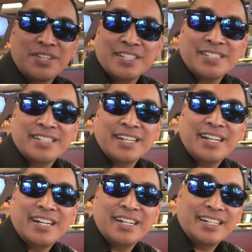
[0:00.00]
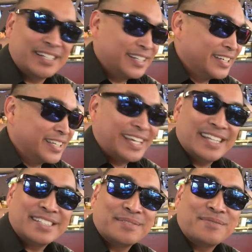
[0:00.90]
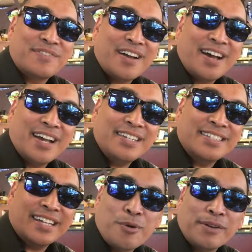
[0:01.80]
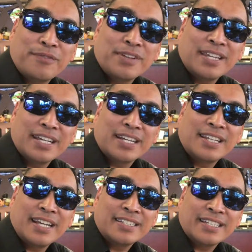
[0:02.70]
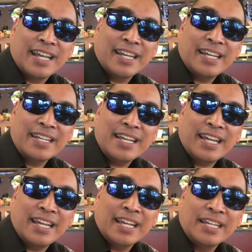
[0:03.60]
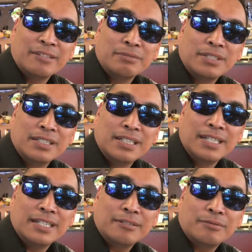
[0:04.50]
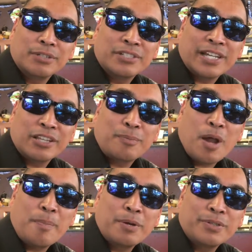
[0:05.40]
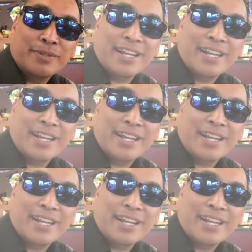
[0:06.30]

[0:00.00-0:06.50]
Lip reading: Just getting some fries, waiting for the client to get in, and we'll go check out the property once we